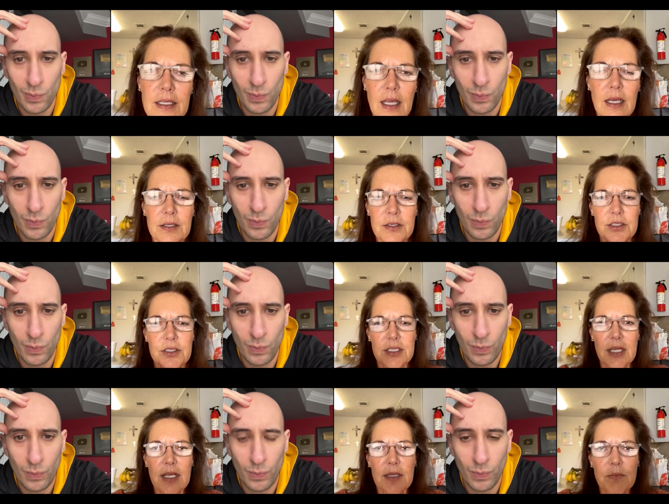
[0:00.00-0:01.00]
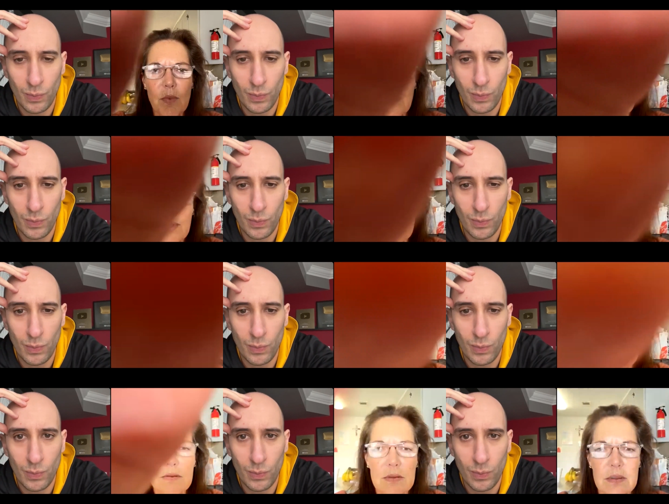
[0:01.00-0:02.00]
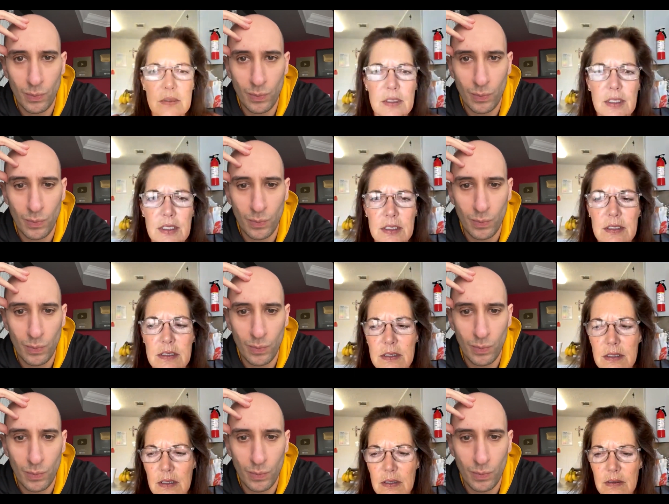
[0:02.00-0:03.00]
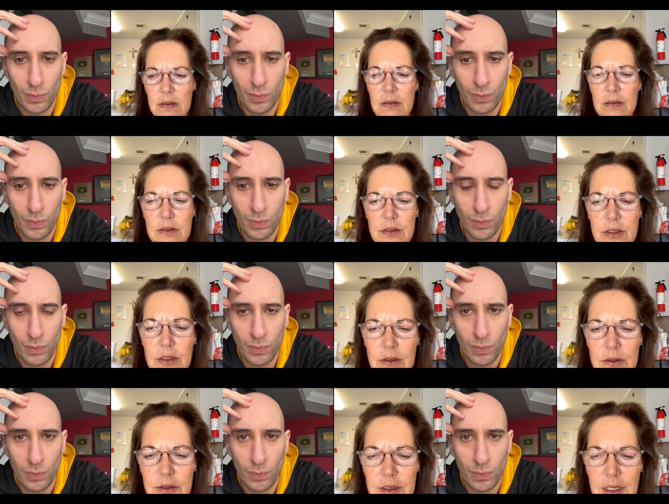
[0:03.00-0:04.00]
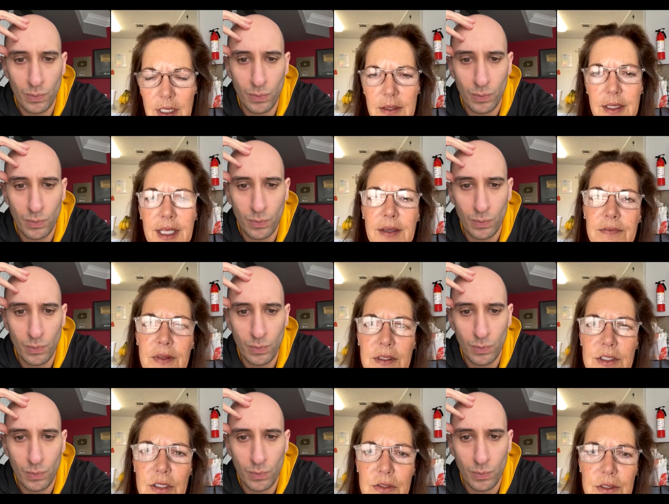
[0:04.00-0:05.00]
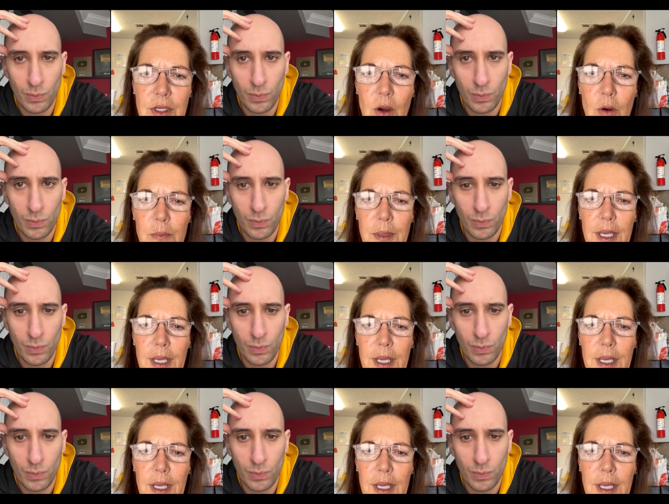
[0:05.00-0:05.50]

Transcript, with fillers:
Speaker 1: understand more about these children and give the children hope,